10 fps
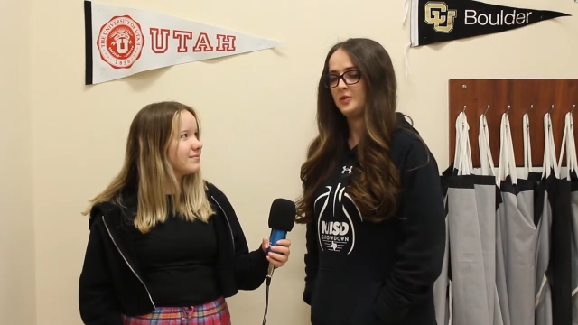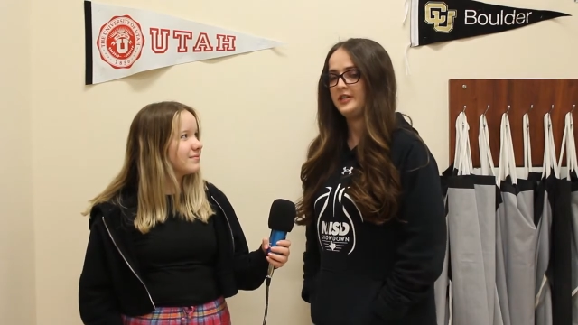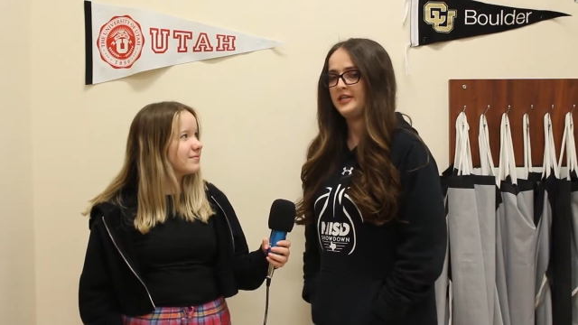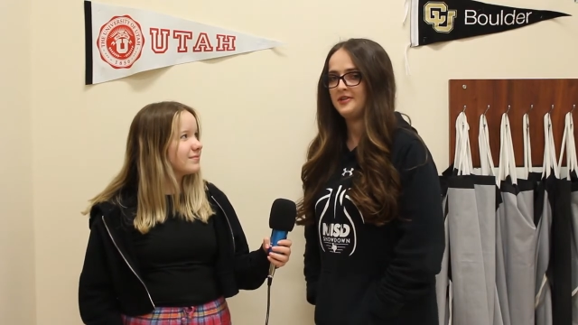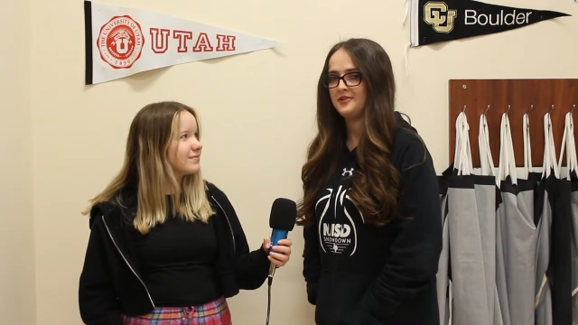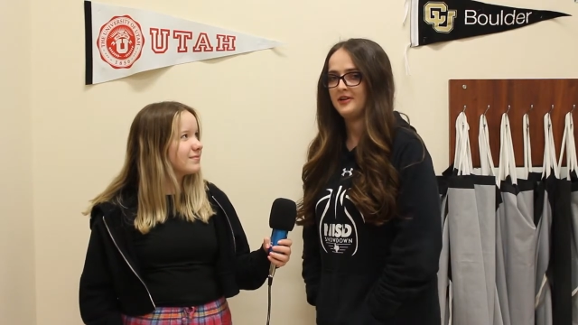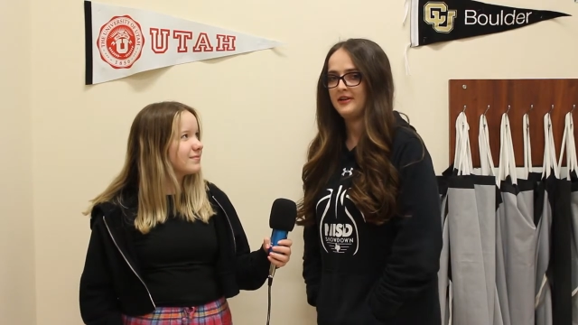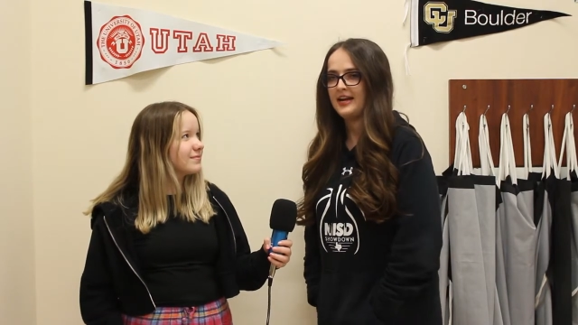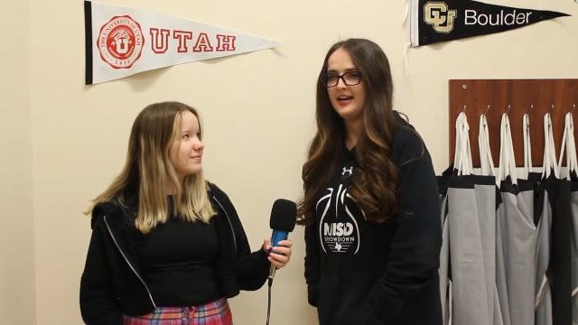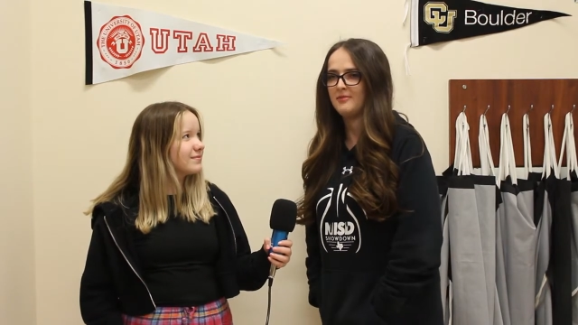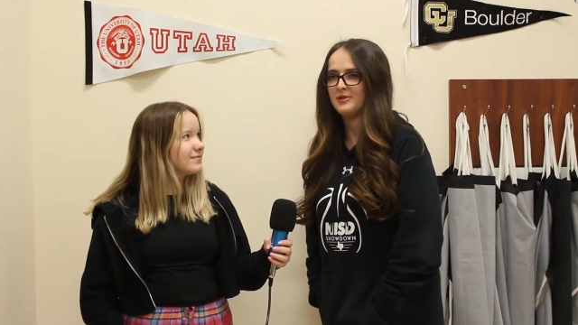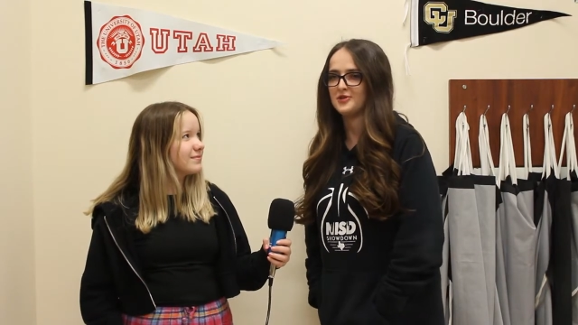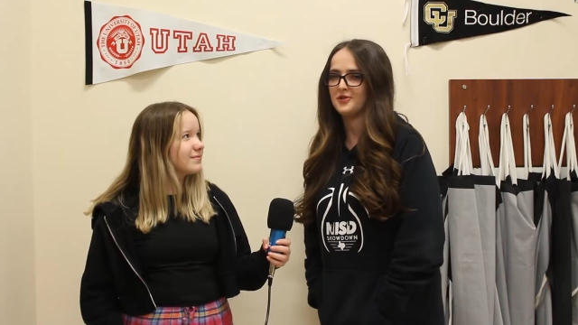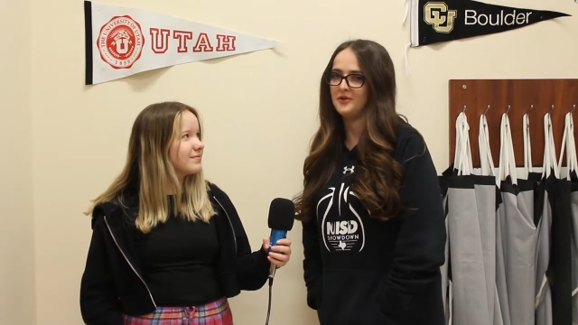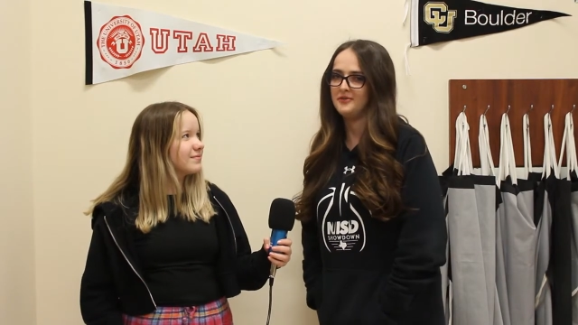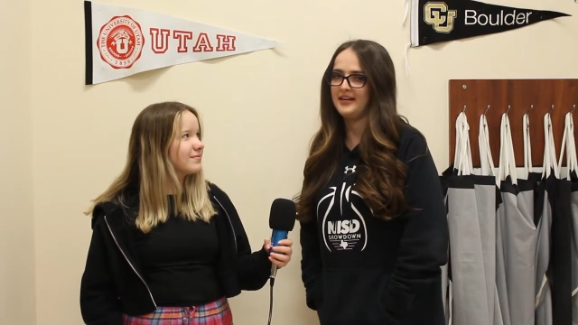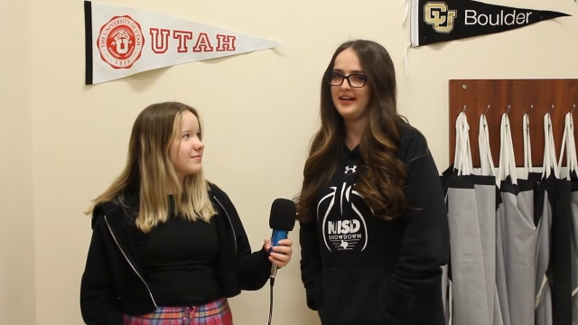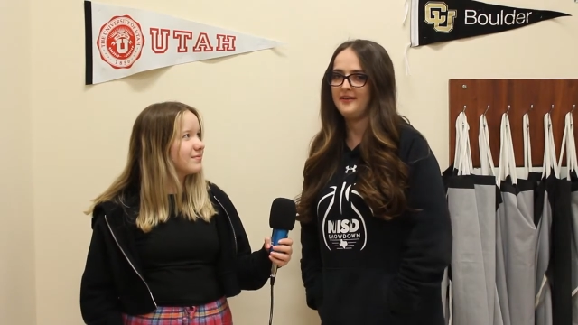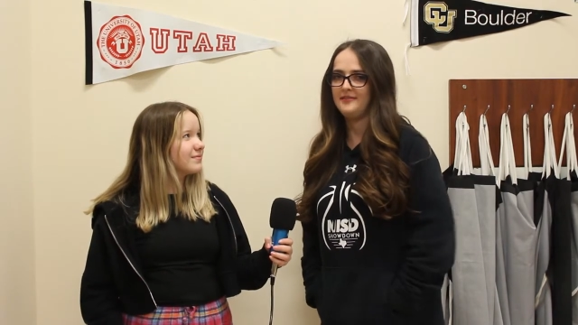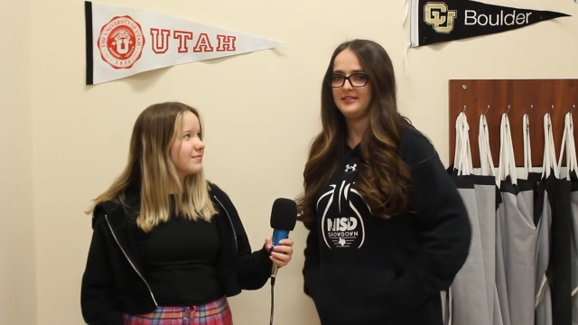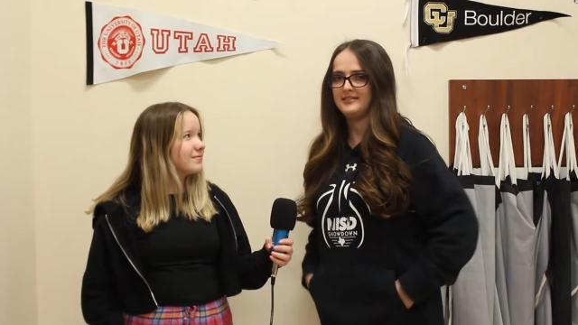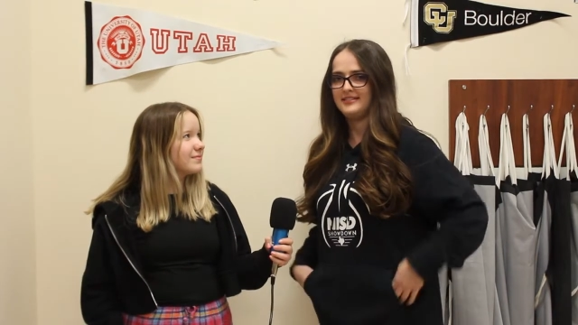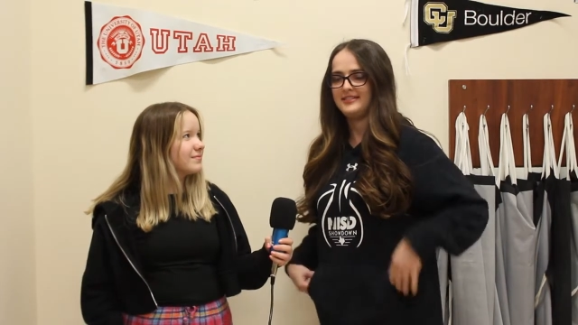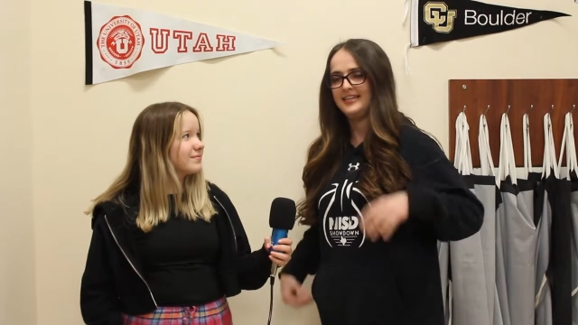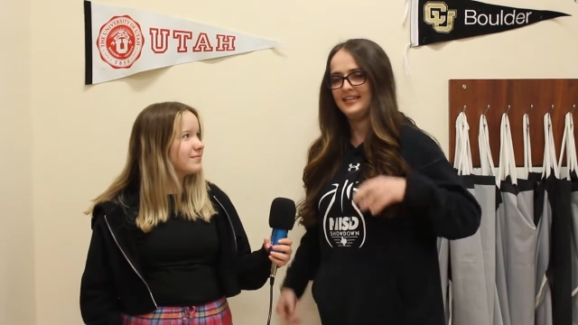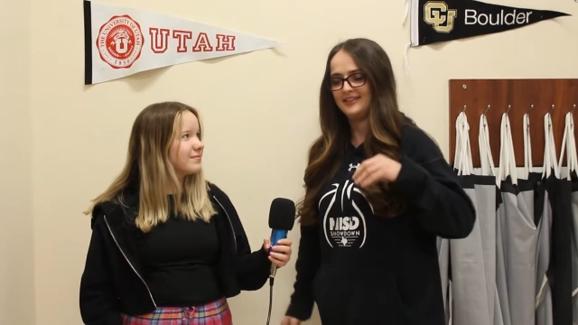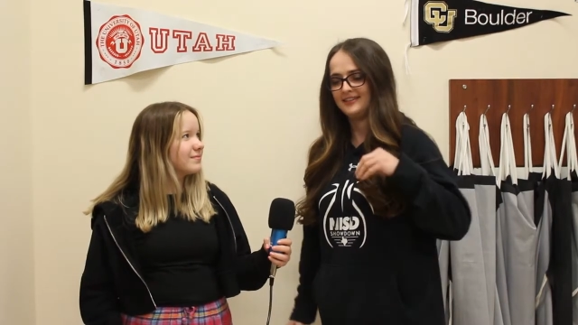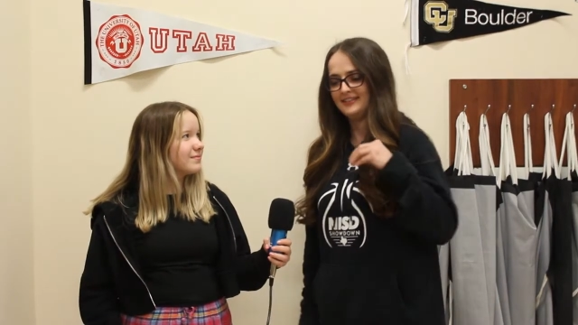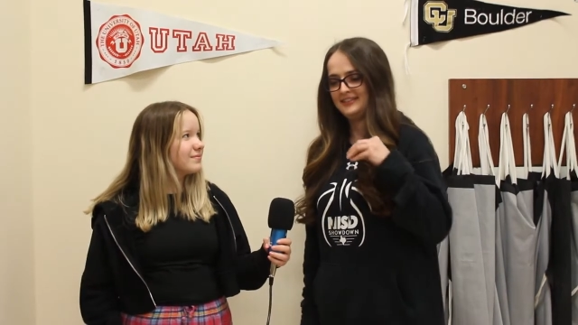Speaker 1: one year and how much growth they have and seeing